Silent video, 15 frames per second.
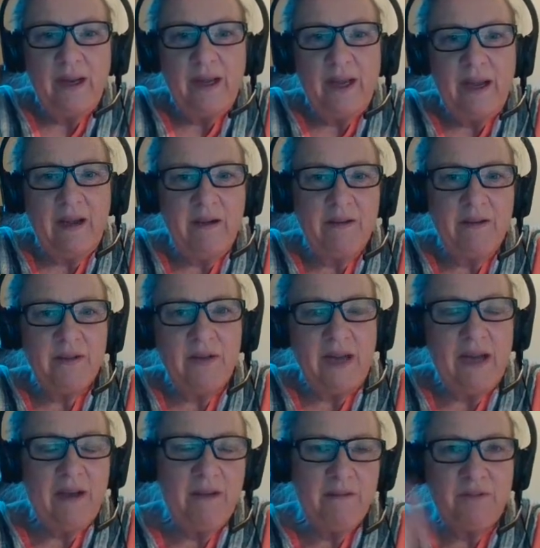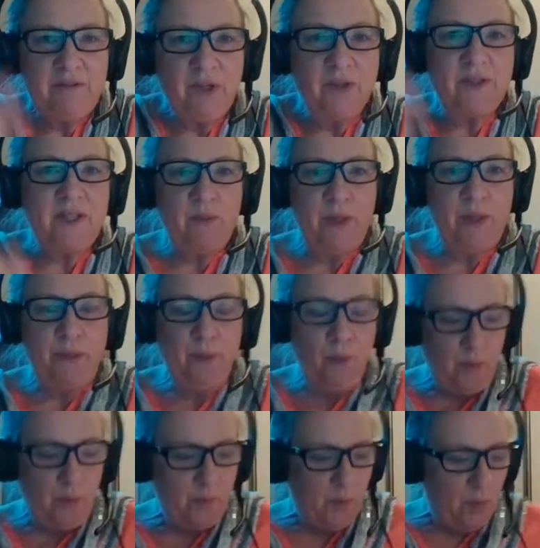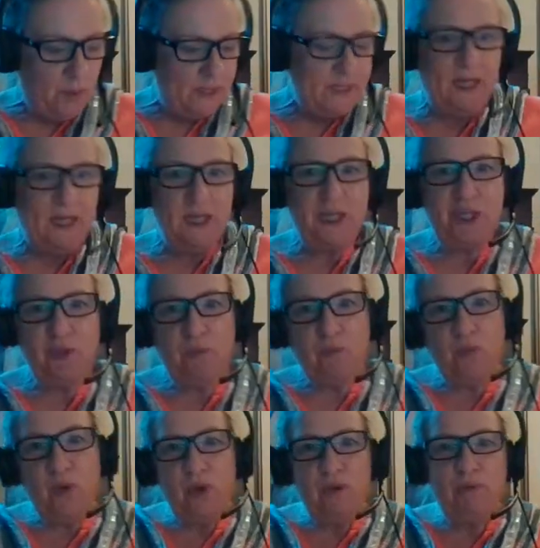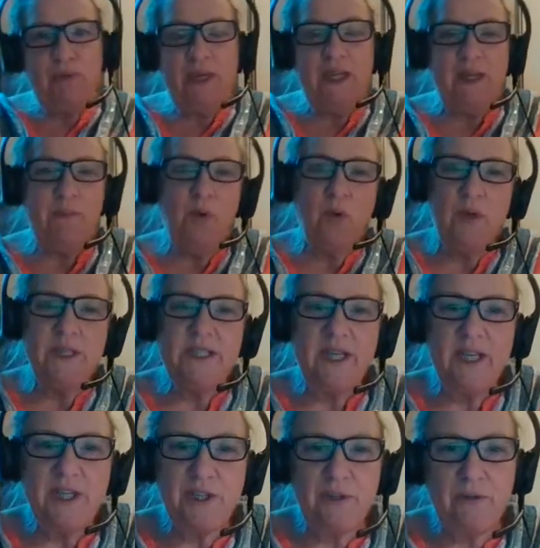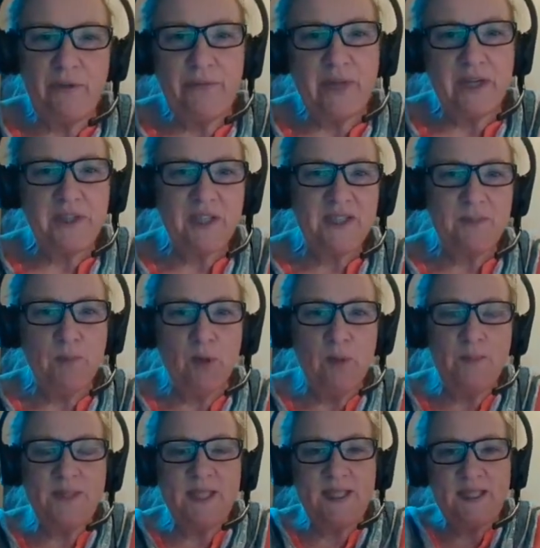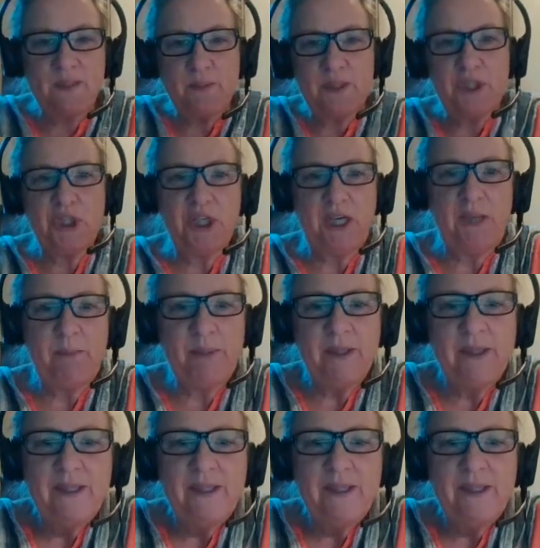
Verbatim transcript: our, our dogs that we thought were more intelligent were really more intelligent or if they're just more obsessed with sheep.